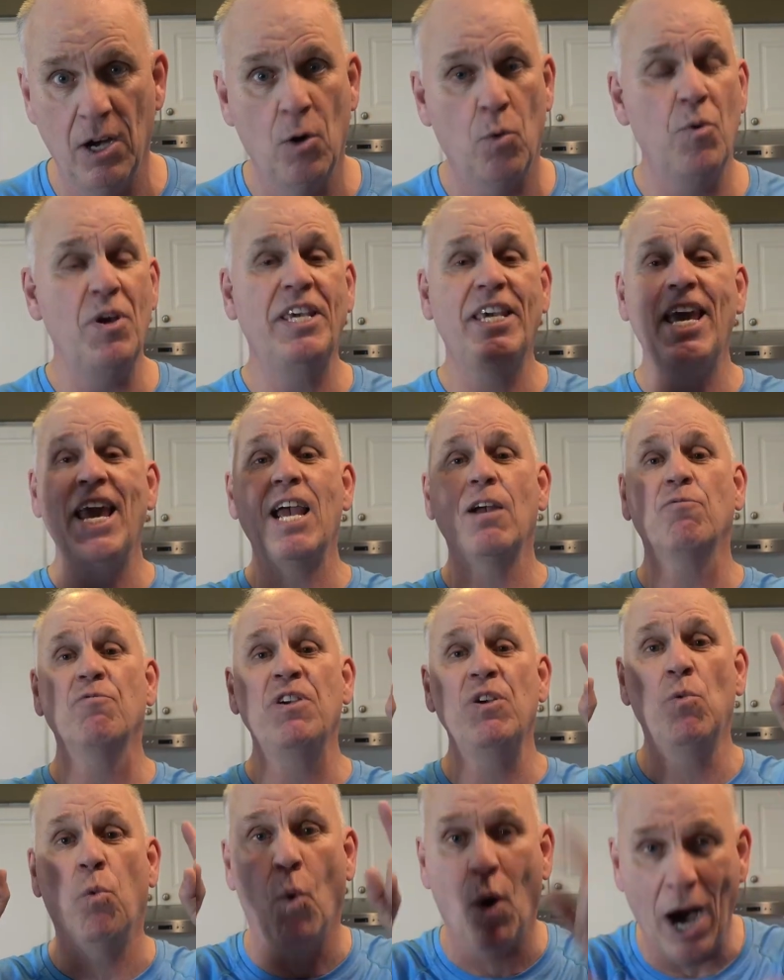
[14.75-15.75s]
We can't
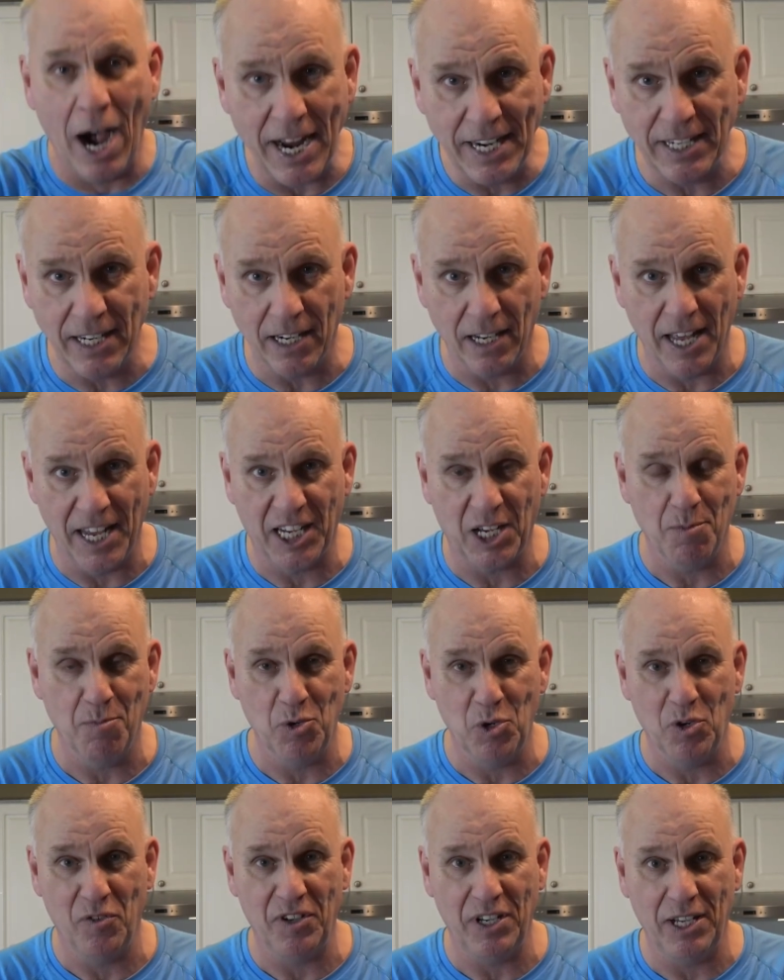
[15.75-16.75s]
rewind it like a
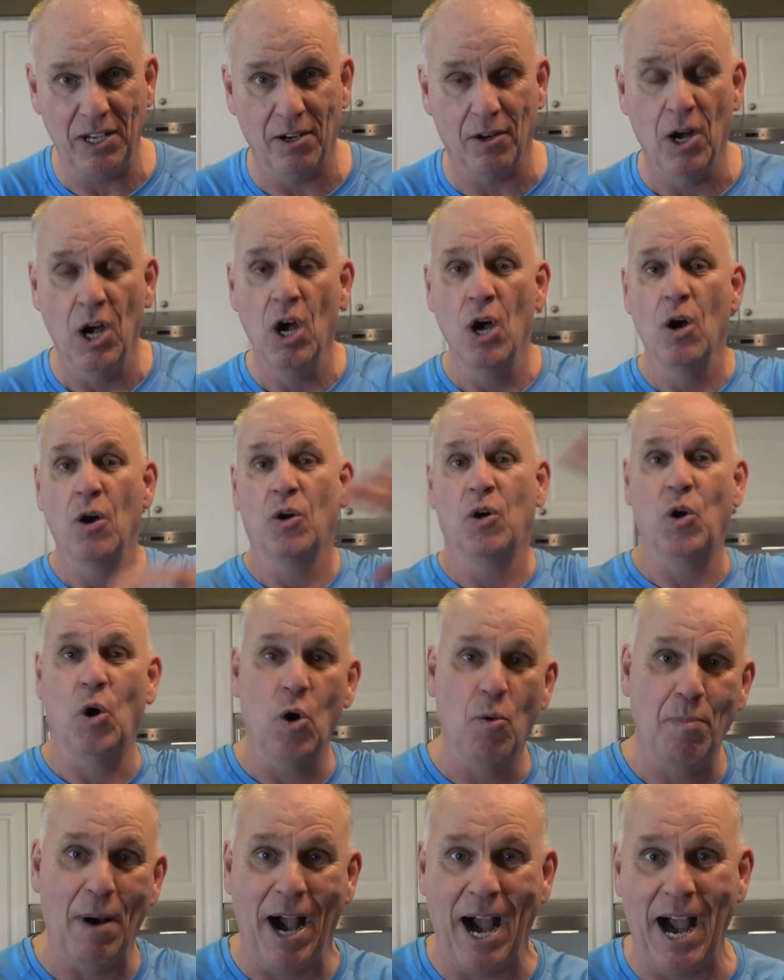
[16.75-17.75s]
movie or
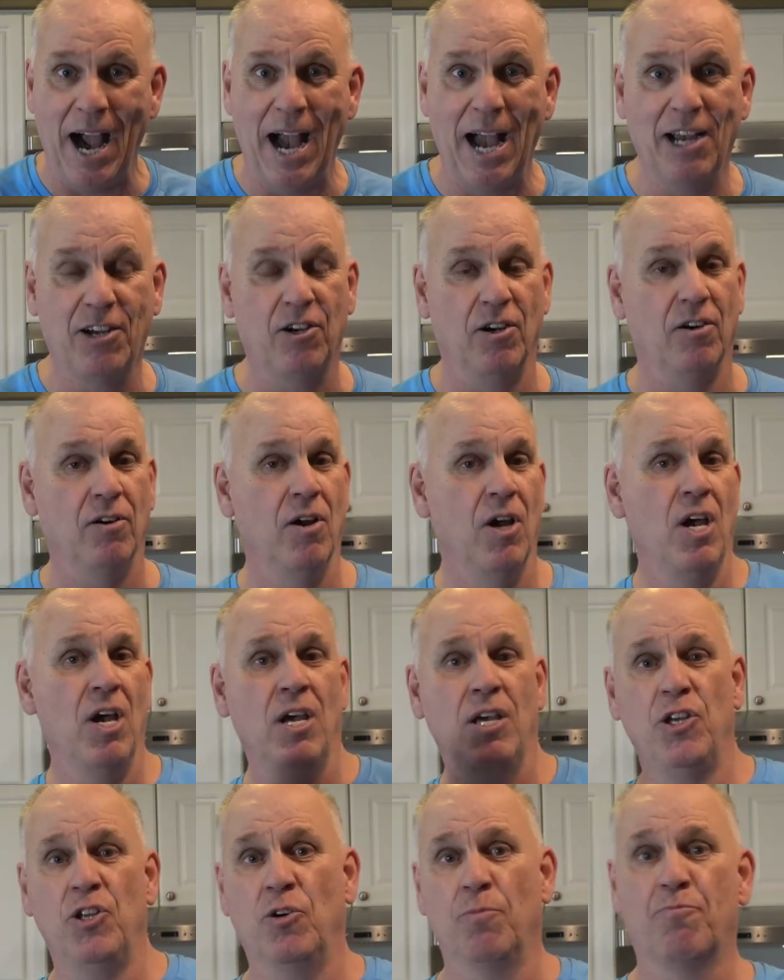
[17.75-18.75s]
go back or,
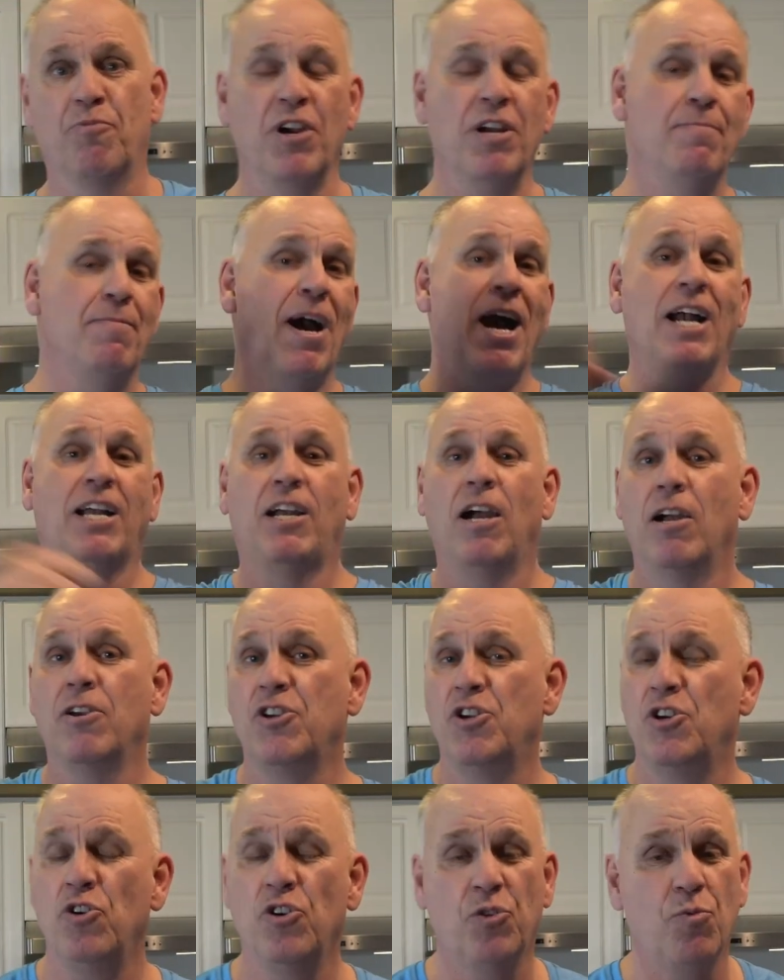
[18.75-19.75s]
you know, bring back our
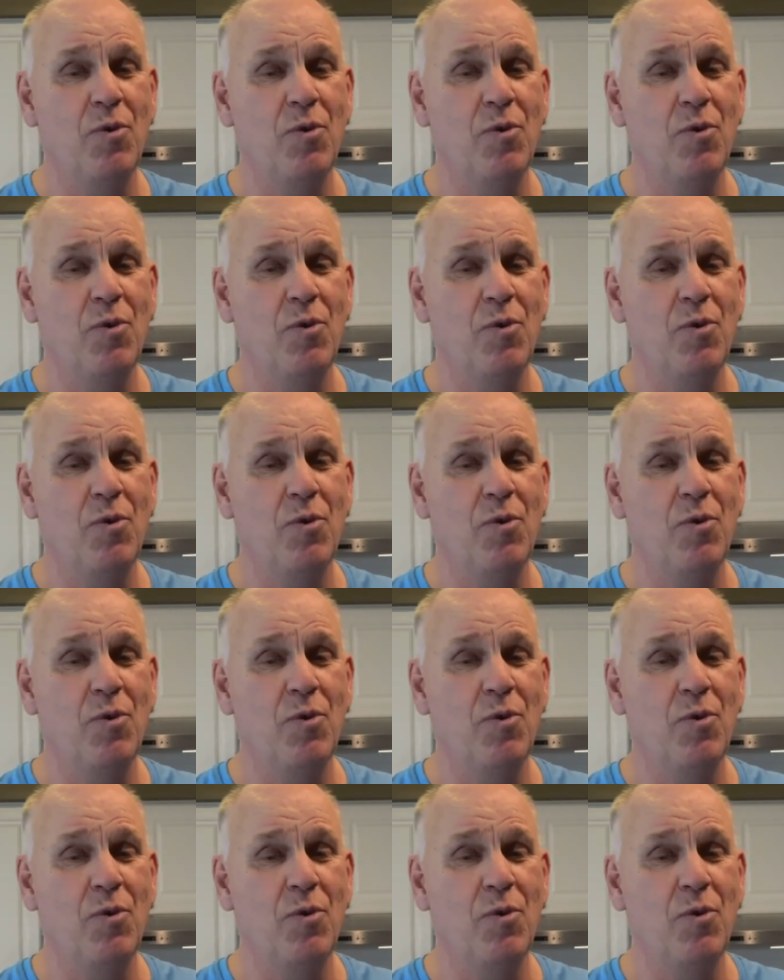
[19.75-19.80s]
youth.